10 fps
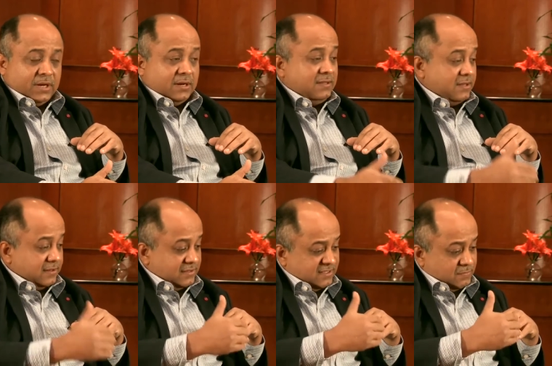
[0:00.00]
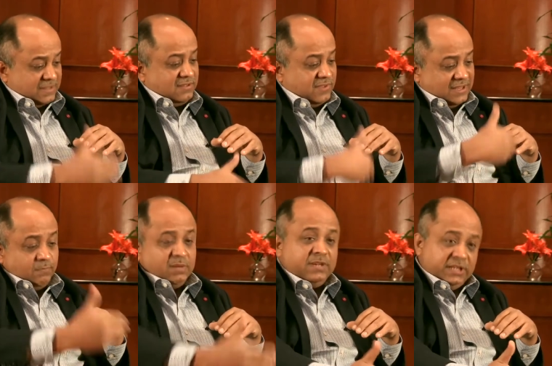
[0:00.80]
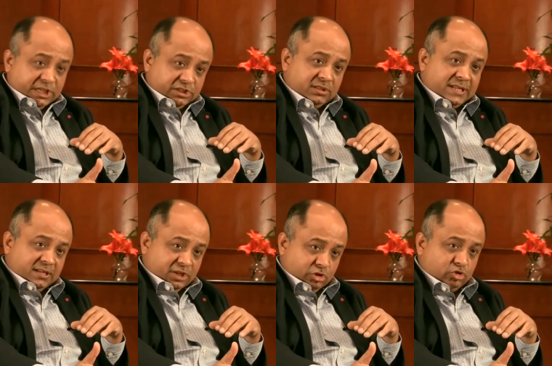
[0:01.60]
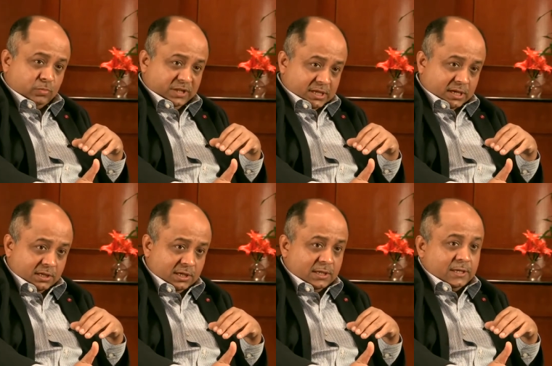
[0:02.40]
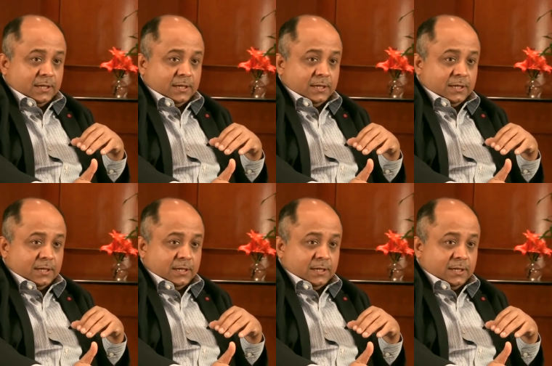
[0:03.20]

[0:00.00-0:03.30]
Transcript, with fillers: Uh, there is a specific implementation that needs to be done,